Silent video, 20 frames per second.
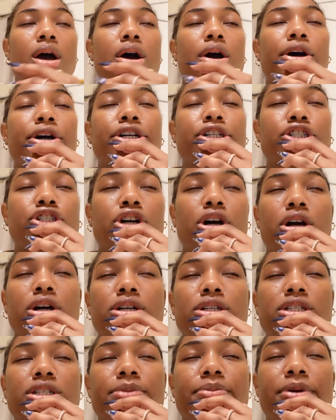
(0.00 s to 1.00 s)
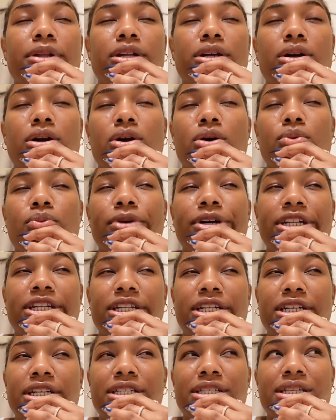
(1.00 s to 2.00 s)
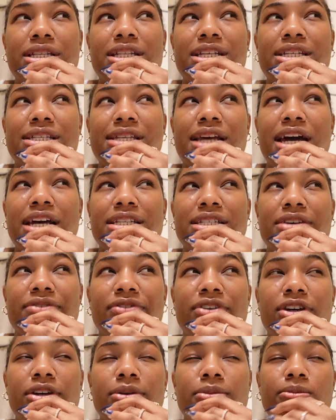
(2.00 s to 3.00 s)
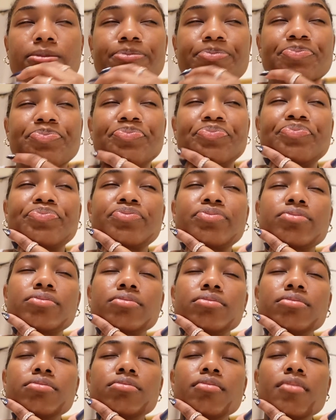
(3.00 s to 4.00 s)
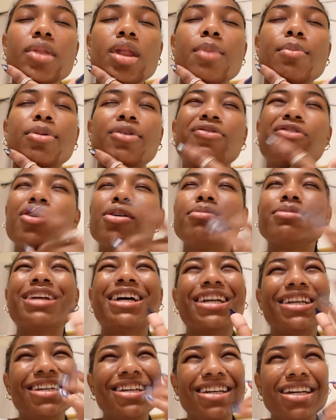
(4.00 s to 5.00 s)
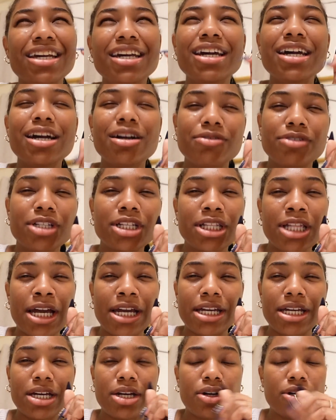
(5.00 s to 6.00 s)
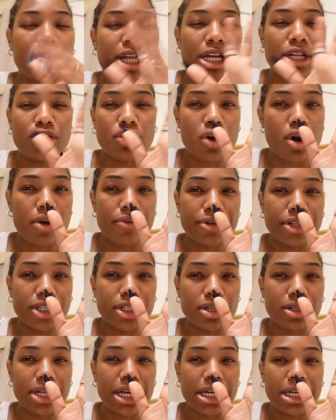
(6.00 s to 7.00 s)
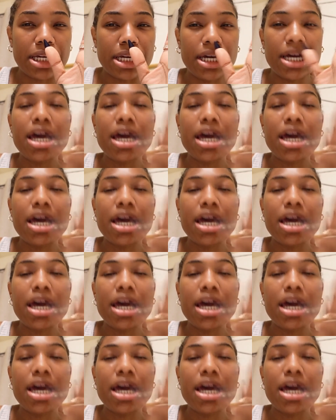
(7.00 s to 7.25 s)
or jars depending on what it is and the size of it, before I'm like, yeah, I really like it, or like, no, I really don't like it.